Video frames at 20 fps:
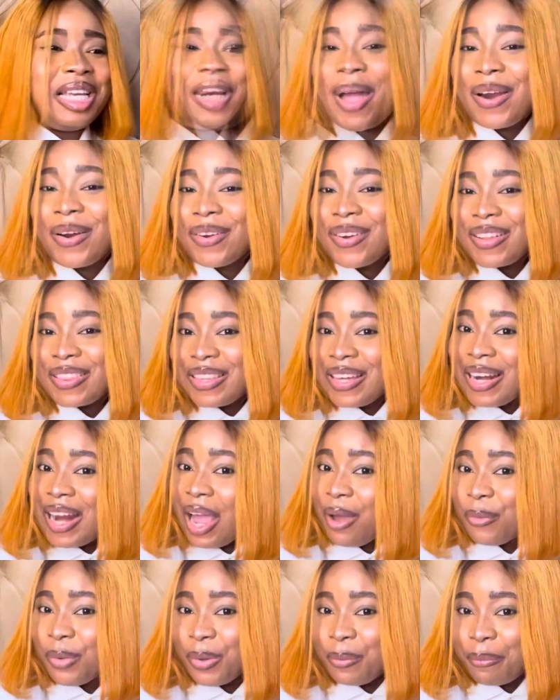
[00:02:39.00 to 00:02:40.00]
Another thing
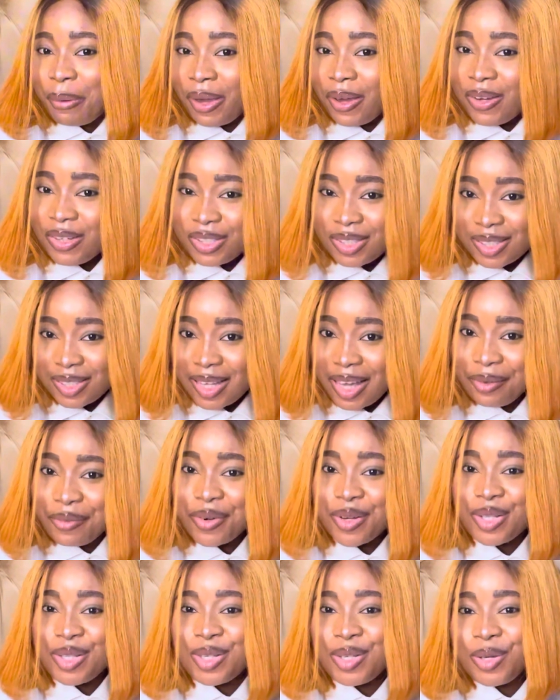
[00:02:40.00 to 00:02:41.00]
I want to pay conscious
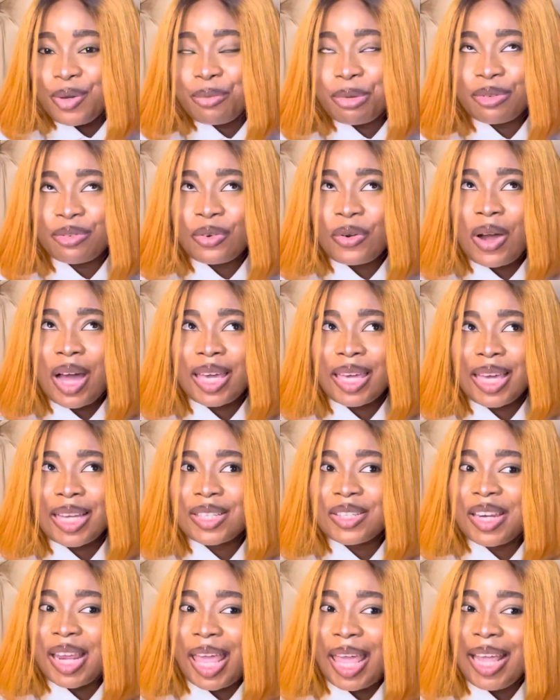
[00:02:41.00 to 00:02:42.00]
effort to before I get
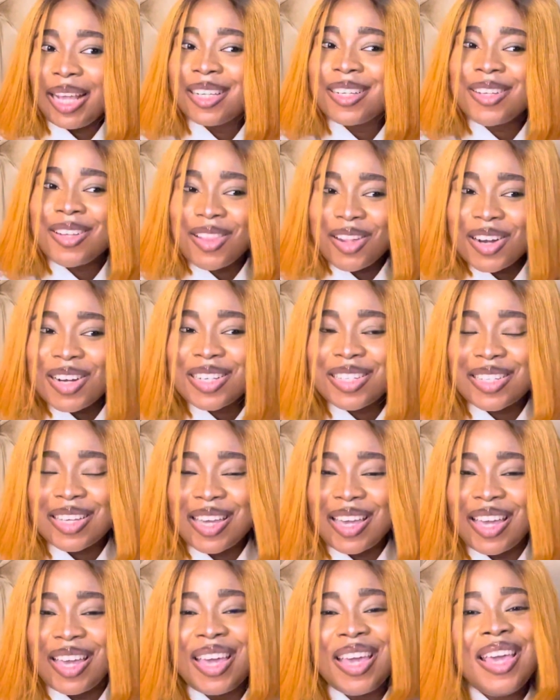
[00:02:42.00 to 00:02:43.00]
to the age
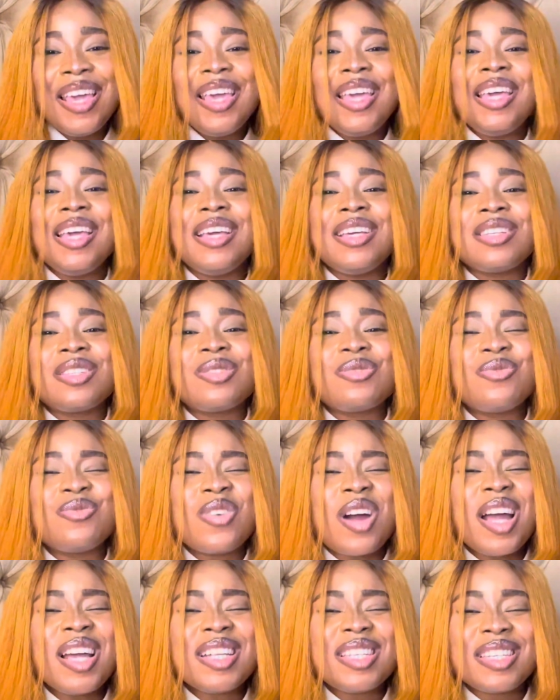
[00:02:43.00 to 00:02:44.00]
30 is
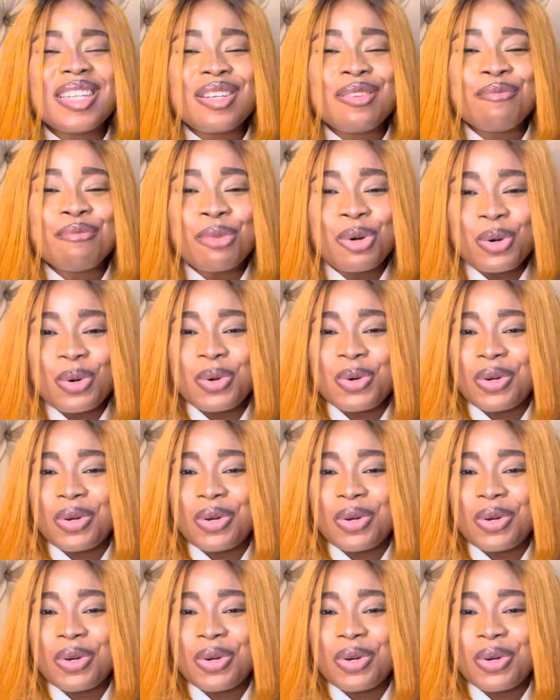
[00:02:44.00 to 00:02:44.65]
writing more.